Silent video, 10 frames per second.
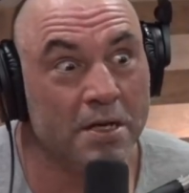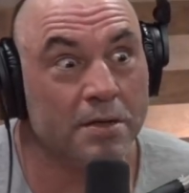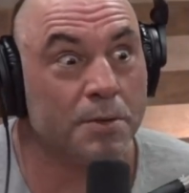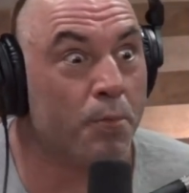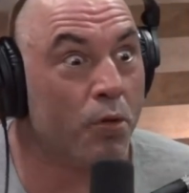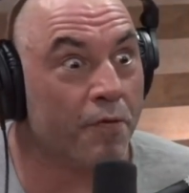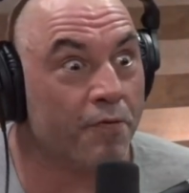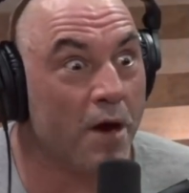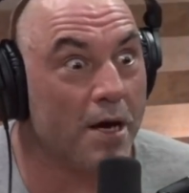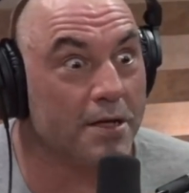this poor
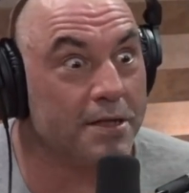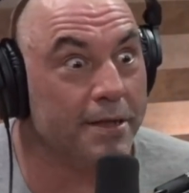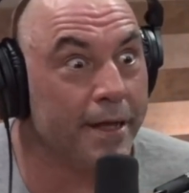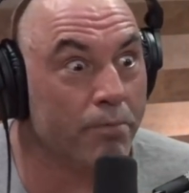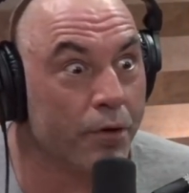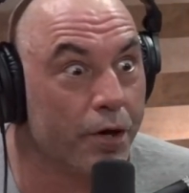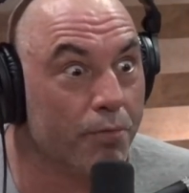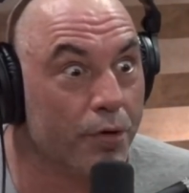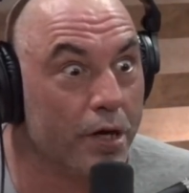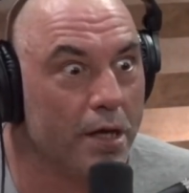frog is sitting there, brit
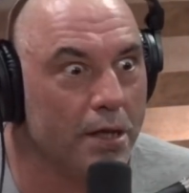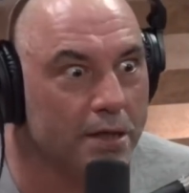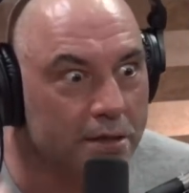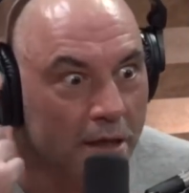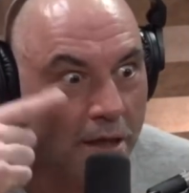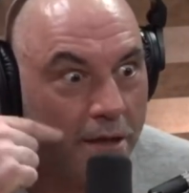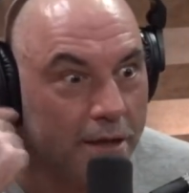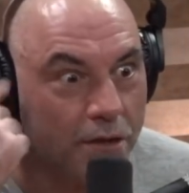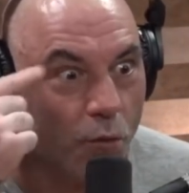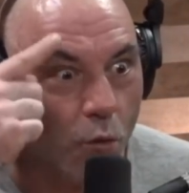brit and these
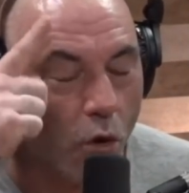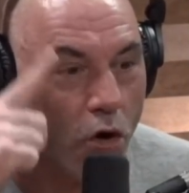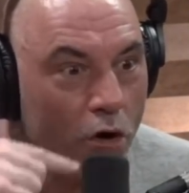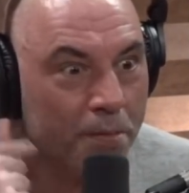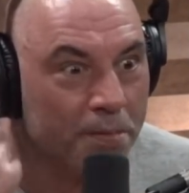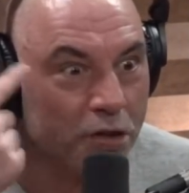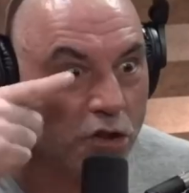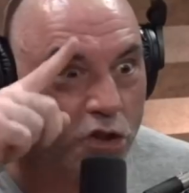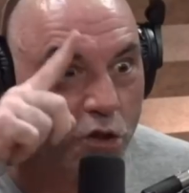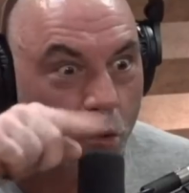these worms are
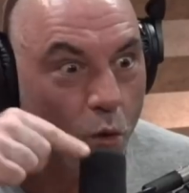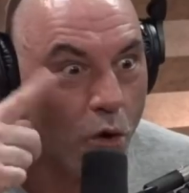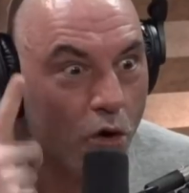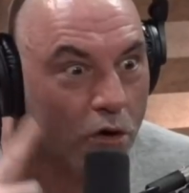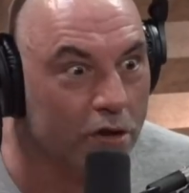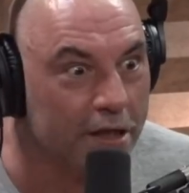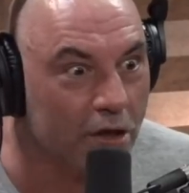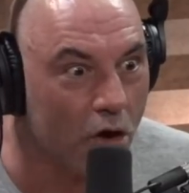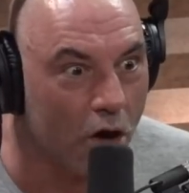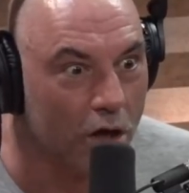
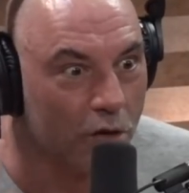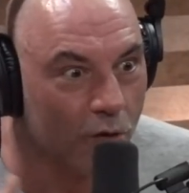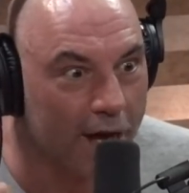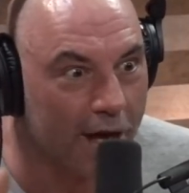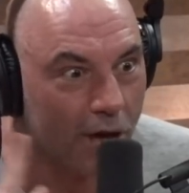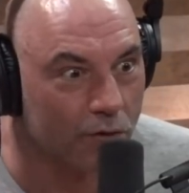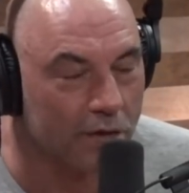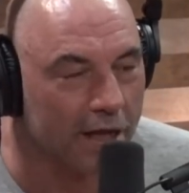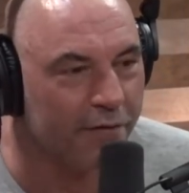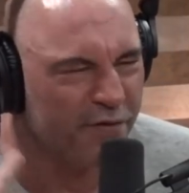squirreling all around,
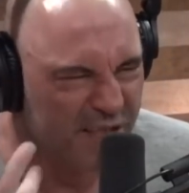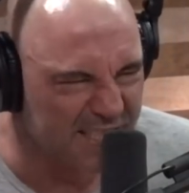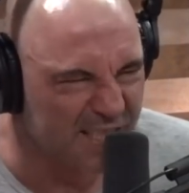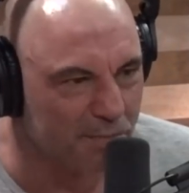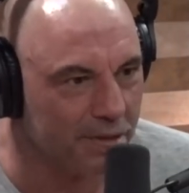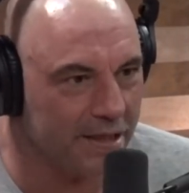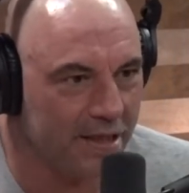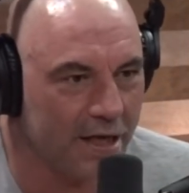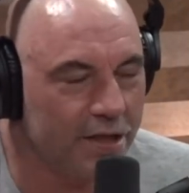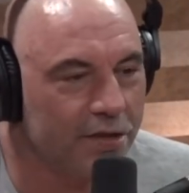like yeah. visibly
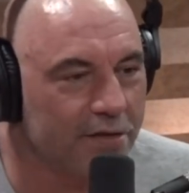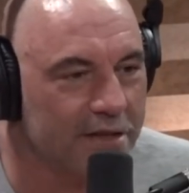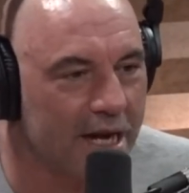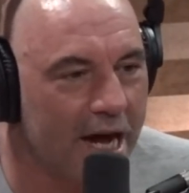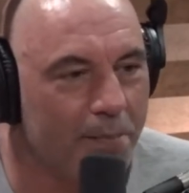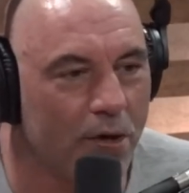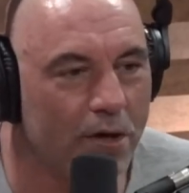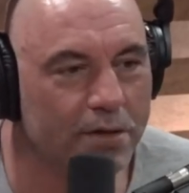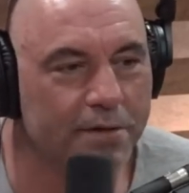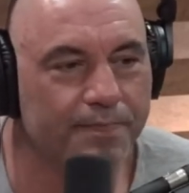under its
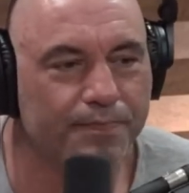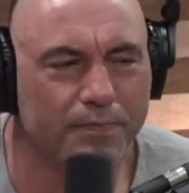eyeballs. Yeah